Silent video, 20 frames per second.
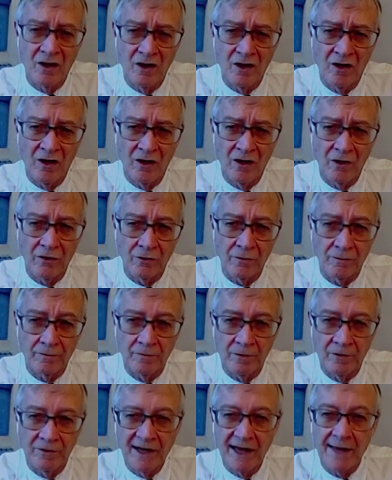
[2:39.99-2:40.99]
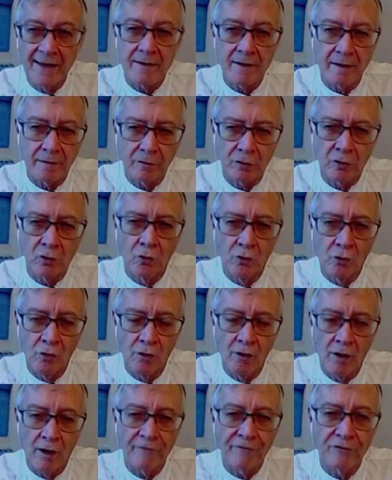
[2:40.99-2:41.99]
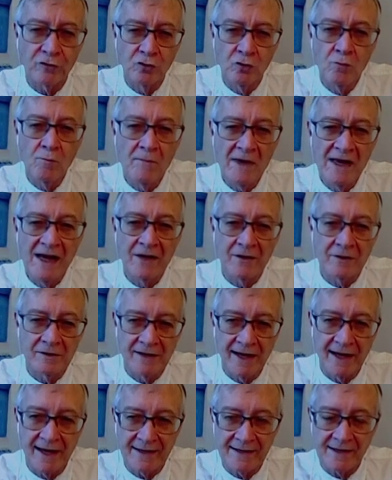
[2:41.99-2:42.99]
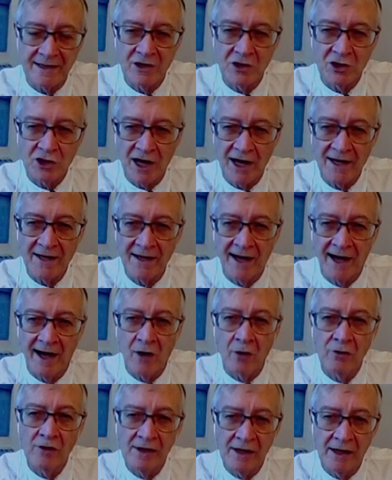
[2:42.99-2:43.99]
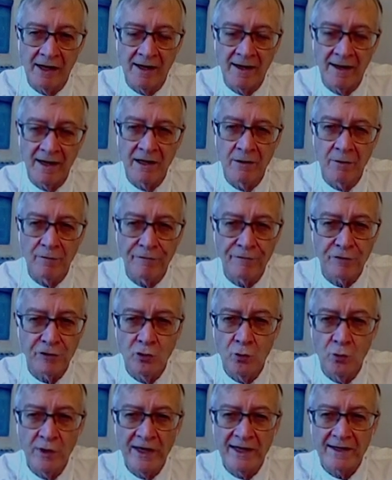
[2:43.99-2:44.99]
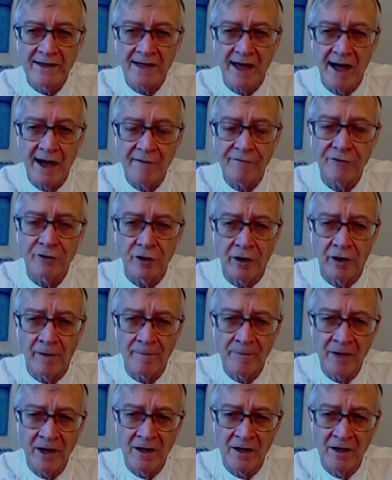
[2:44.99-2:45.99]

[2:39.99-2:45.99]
a death toll of 2 million deaths in China only in a few weeks after